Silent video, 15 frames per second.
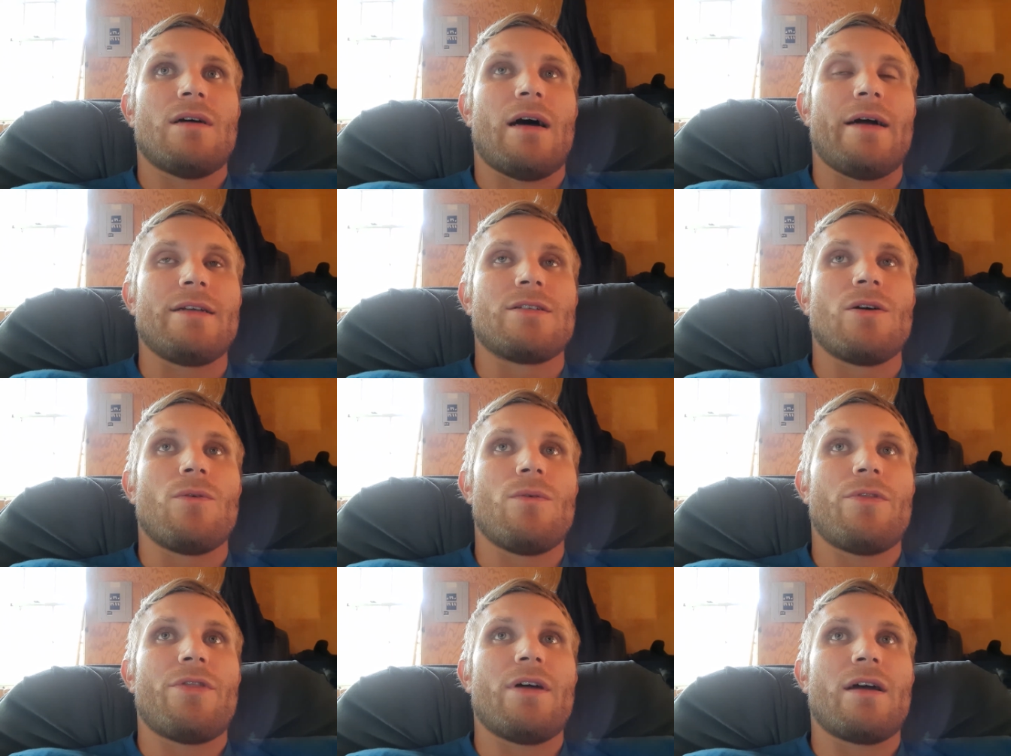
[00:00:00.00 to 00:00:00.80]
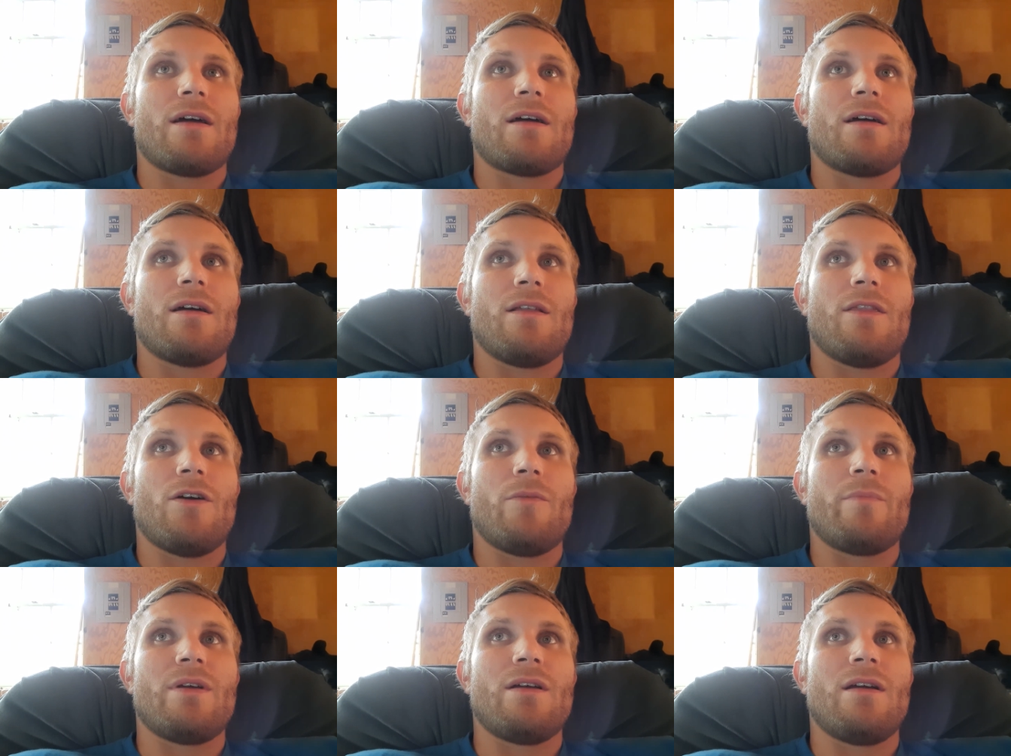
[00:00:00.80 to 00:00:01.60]
I don't think
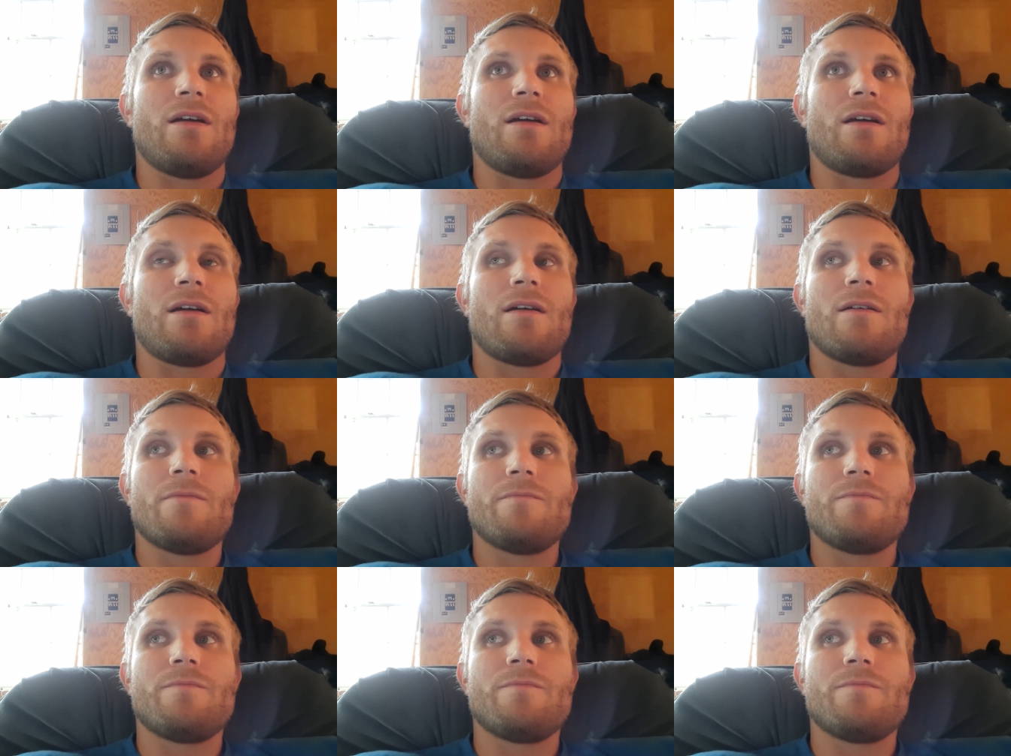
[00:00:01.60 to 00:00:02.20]
they're being